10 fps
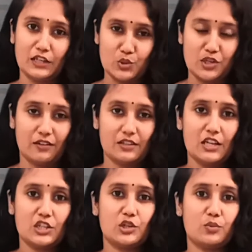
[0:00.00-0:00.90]
and Usha.
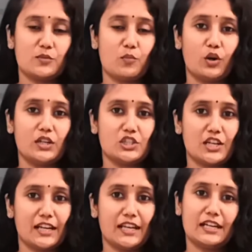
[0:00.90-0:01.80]
She was born in
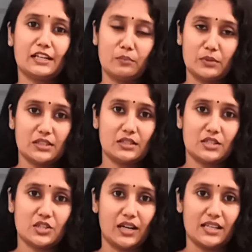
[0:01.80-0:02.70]
Chennai and completed
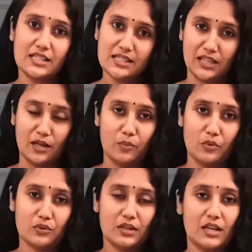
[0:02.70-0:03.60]
her studies in
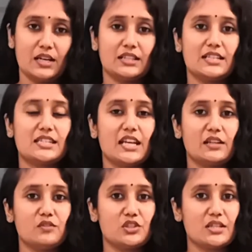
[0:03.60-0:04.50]
Singapore. The
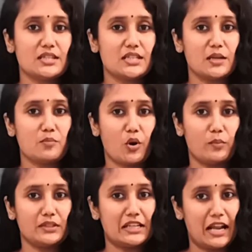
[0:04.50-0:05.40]
state vigilance team
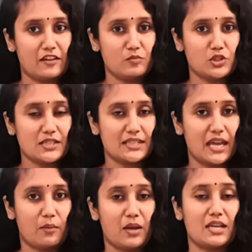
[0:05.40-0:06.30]
probing the life mission scam